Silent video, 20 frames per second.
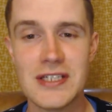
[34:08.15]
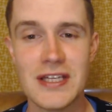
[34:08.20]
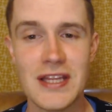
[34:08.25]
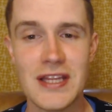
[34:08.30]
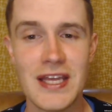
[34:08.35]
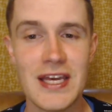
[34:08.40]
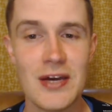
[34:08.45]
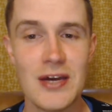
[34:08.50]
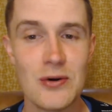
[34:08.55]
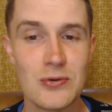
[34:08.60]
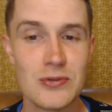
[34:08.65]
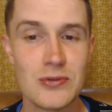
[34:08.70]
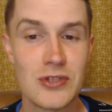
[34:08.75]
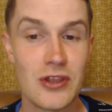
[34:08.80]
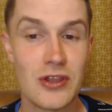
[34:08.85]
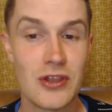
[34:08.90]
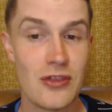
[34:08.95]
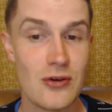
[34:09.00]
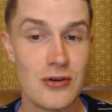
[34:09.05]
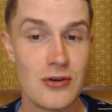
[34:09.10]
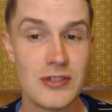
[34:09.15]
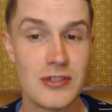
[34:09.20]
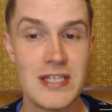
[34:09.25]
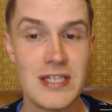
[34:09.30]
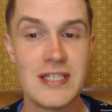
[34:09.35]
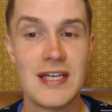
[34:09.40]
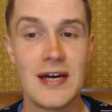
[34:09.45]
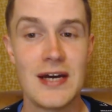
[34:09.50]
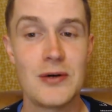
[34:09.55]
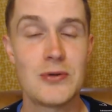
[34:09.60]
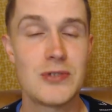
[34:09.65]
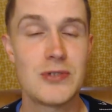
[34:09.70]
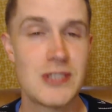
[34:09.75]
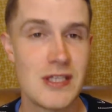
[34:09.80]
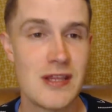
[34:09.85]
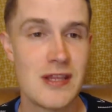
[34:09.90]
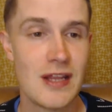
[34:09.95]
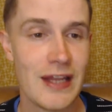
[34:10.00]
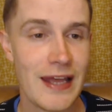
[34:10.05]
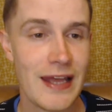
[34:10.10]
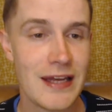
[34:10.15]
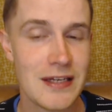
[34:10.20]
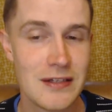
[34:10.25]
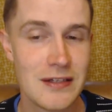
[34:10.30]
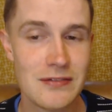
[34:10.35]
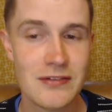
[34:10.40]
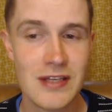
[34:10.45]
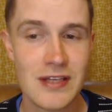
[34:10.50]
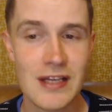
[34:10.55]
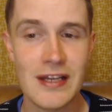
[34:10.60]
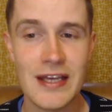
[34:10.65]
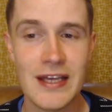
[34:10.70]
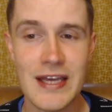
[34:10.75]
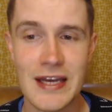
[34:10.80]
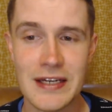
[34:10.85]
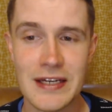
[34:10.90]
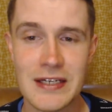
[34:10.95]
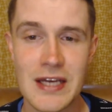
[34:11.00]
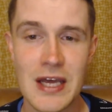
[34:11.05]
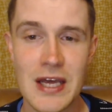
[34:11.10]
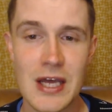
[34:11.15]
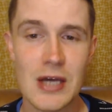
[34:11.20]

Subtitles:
and they owned 30 towns in the land of Gilead,